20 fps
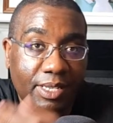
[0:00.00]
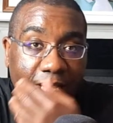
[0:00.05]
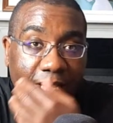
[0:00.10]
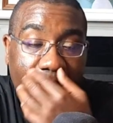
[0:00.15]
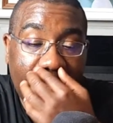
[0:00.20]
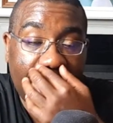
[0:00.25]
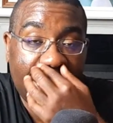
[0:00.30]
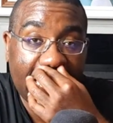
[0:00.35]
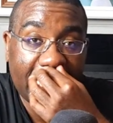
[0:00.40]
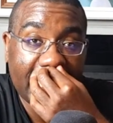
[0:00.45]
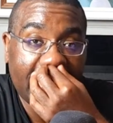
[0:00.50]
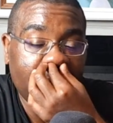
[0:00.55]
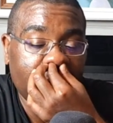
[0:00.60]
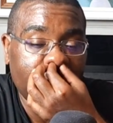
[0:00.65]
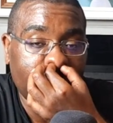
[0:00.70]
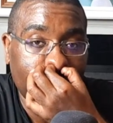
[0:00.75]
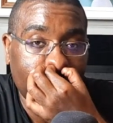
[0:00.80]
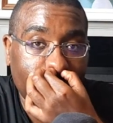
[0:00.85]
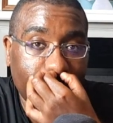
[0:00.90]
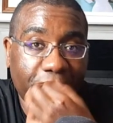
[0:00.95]
I get where
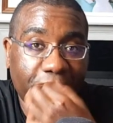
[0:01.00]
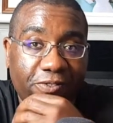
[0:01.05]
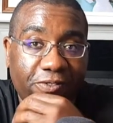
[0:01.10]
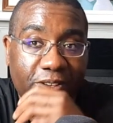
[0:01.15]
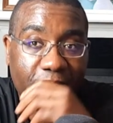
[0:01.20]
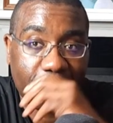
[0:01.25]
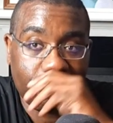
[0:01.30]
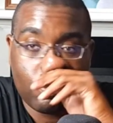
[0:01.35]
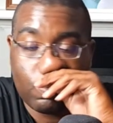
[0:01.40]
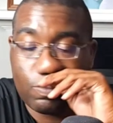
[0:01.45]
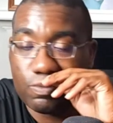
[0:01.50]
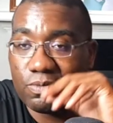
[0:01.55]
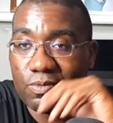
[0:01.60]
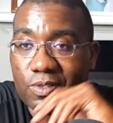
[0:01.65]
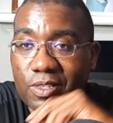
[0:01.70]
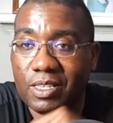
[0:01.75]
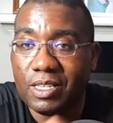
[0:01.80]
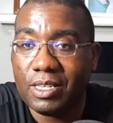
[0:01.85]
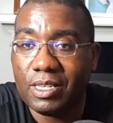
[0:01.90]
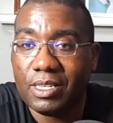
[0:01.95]
they're coming from.
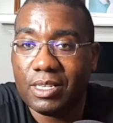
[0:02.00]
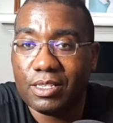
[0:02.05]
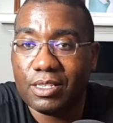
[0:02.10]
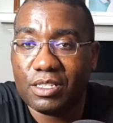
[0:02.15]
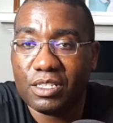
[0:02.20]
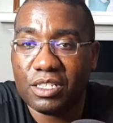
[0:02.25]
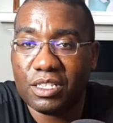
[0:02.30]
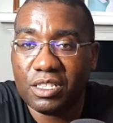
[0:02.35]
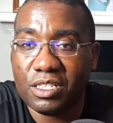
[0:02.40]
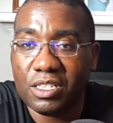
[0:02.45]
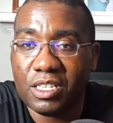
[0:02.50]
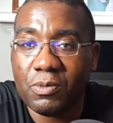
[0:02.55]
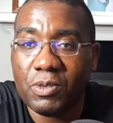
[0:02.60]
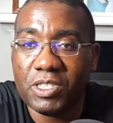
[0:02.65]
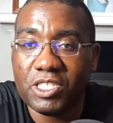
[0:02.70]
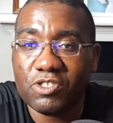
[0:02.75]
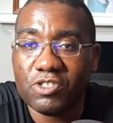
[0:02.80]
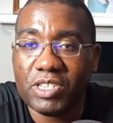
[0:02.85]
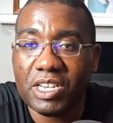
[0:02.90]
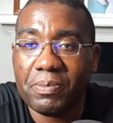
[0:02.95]
It
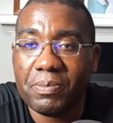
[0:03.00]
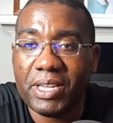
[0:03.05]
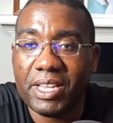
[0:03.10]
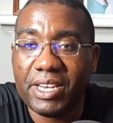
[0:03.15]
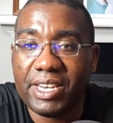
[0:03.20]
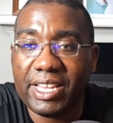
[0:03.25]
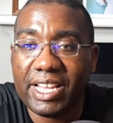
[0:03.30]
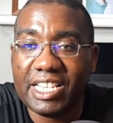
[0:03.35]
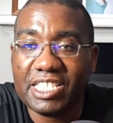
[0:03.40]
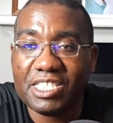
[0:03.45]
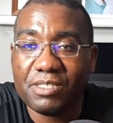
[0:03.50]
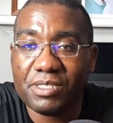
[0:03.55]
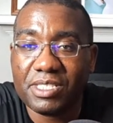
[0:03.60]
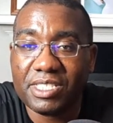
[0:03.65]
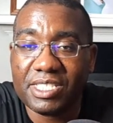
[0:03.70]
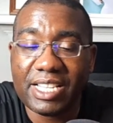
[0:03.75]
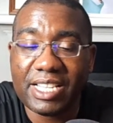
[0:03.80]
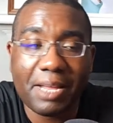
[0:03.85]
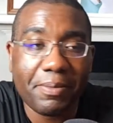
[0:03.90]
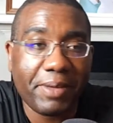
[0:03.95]
wasn't trying to be a
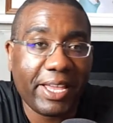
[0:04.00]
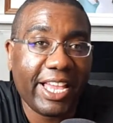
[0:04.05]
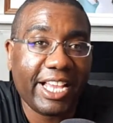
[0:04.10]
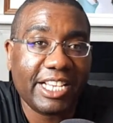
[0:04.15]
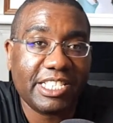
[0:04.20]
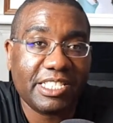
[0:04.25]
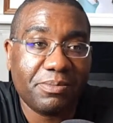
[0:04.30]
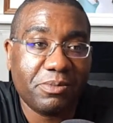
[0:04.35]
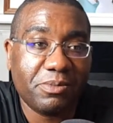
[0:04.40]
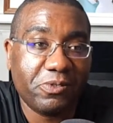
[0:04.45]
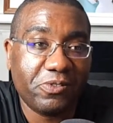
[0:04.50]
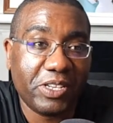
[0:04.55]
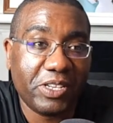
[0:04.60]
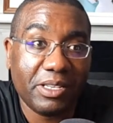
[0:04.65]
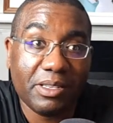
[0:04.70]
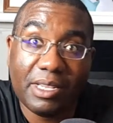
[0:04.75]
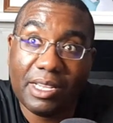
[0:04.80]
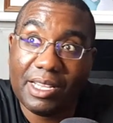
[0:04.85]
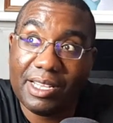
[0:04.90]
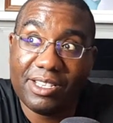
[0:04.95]
non-stop action
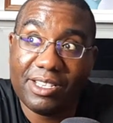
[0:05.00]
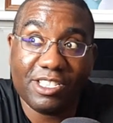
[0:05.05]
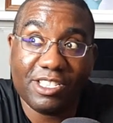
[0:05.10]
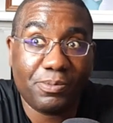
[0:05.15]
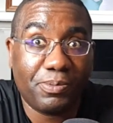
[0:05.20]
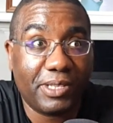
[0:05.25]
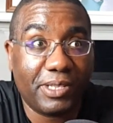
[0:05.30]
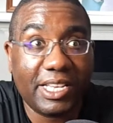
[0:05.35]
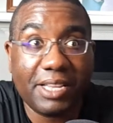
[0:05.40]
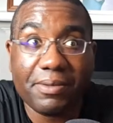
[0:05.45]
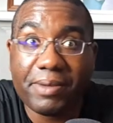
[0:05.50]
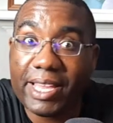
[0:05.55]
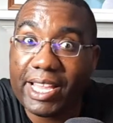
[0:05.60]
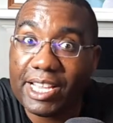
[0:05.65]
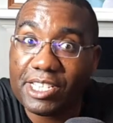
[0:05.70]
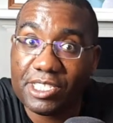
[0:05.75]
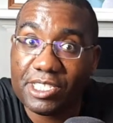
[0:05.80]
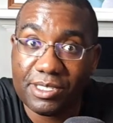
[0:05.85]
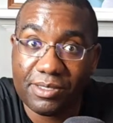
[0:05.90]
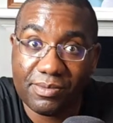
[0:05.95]
movie. There's plenty of
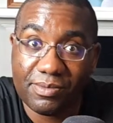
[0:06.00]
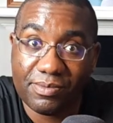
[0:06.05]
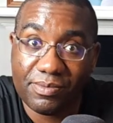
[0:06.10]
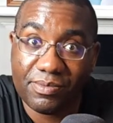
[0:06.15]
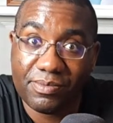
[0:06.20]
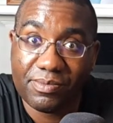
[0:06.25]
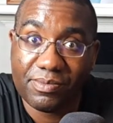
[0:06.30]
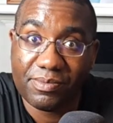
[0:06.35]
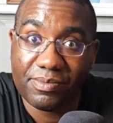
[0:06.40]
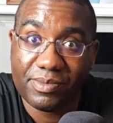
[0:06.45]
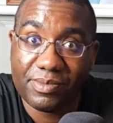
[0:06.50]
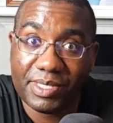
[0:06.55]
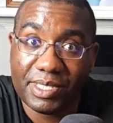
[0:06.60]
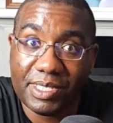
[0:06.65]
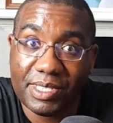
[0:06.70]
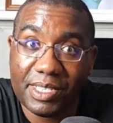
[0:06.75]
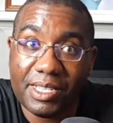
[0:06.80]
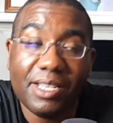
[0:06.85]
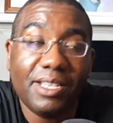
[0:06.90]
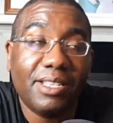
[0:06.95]
action.
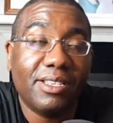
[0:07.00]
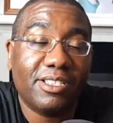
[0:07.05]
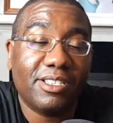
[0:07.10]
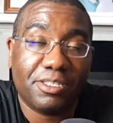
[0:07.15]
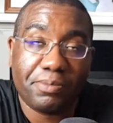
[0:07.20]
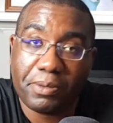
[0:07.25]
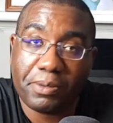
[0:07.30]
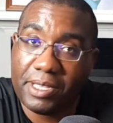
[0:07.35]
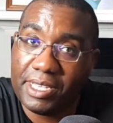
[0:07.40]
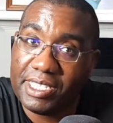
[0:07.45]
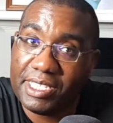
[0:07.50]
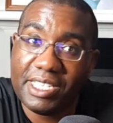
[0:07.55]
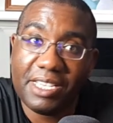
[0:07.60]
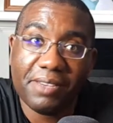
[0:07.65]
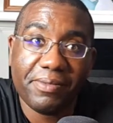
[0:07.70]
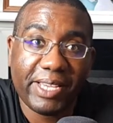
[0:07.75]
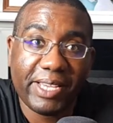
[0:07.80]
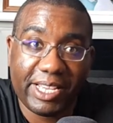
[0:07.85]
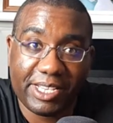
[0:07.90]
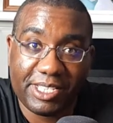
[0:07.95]
There's plenty of
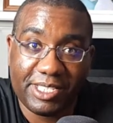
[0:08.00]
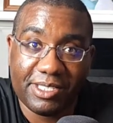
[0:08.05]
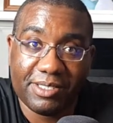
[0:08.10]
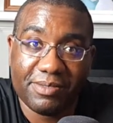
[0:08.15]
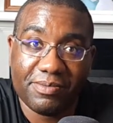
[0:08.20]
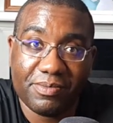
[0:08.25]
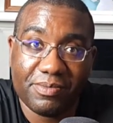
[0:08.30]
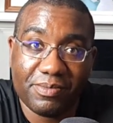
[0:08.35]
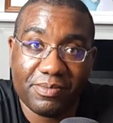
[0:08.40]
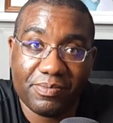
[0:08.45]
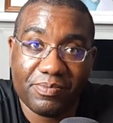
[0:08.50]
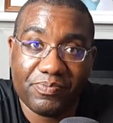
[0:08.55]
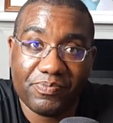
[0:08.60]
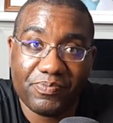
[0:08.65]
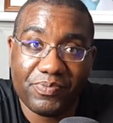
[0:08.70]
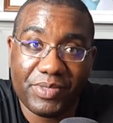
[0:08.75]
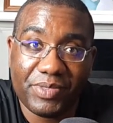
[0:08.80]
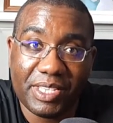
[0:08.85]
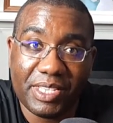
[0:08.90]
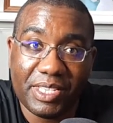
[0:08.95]
action.
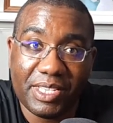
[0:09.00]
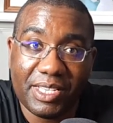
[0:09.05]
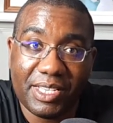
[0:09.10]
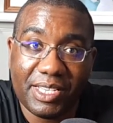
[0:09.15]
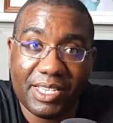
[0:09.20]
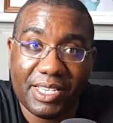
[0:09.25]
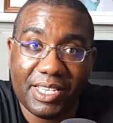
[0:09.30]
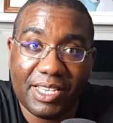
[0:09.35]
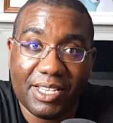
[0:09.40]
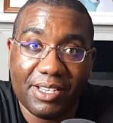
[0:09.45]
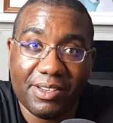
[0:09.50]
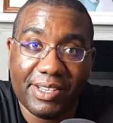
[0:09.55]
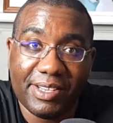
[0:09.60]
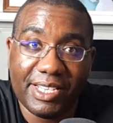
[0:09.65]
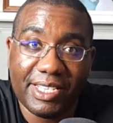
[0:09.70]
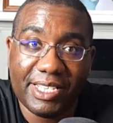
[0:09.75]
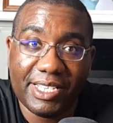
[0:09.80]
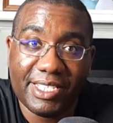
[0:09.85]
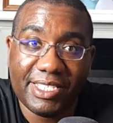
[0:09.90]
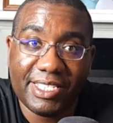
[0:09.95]
You know,
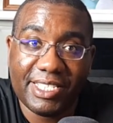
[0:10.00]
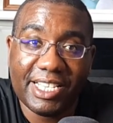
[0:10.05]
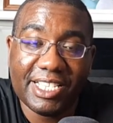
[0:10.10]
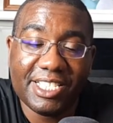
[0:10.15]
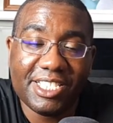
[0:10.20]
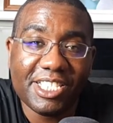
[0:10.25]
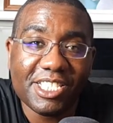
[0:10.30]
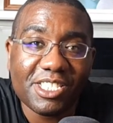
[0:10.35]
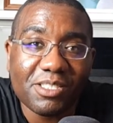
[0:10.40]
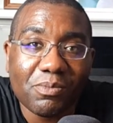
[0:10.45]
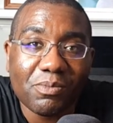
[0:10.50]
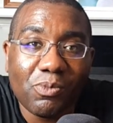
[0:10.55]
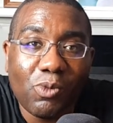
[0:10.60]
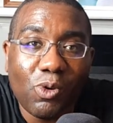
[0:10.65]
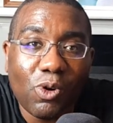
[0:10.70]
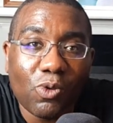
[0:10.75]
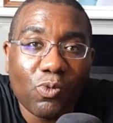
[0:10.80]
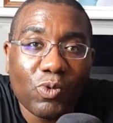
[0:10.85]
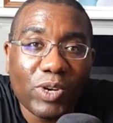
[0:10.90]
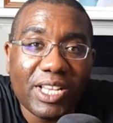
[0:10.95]
it's it's just
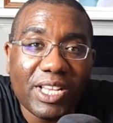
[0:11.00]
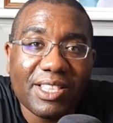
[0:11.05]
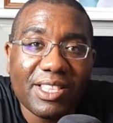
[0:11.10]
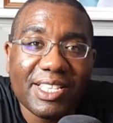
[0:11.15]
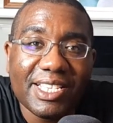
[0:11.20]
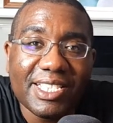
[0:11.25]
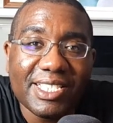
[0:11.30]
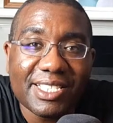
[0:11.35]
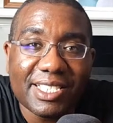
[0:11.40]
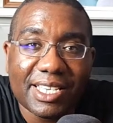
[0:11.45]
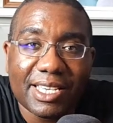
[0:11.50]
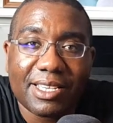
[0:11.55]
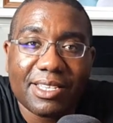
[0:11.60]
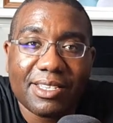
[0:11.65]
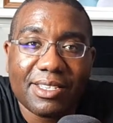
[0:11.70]
more realistic.